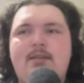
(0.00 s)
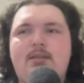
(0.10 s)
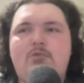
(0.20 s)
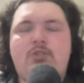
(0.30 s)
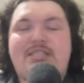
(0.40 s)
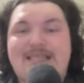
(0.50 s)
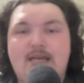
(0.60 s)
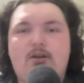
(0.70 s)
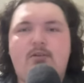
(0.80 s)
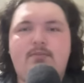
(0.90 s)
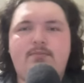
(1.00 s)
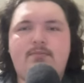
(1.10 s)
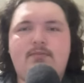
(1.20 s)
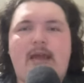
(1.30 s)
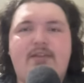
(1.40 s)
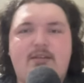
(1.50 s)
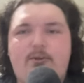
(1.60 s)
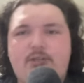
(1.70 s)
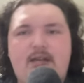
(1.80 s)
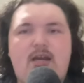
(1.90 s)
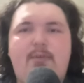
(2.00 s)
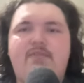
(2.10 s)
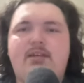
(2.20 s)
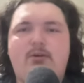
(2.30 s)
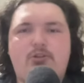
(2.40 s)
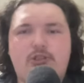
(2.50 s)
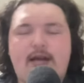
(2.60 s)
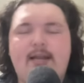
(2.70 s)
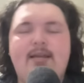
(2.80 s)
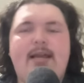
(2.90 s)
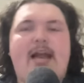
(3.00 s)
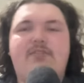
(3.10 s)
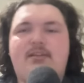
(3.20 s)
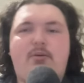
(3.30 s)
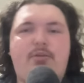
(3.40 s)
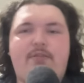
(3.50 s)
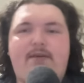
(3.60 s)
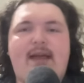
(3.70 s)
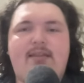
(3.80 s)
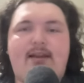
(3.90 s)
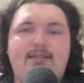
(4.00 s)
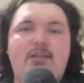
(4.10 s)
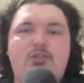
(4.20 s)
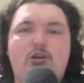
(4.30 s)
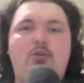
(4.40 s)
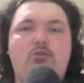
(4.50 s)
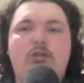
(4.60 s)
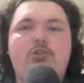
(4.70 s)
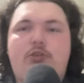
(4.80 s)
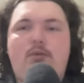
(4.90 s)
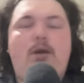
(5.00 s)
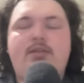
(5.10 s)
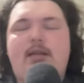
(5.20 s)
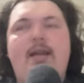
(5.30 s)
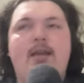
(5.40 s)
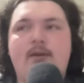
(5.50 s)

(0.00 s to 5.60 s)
You still have to deal with J-Dub, have to deal with Chet, have to deal with the fact that Isaiah Joe, who didn't shoot well tonight,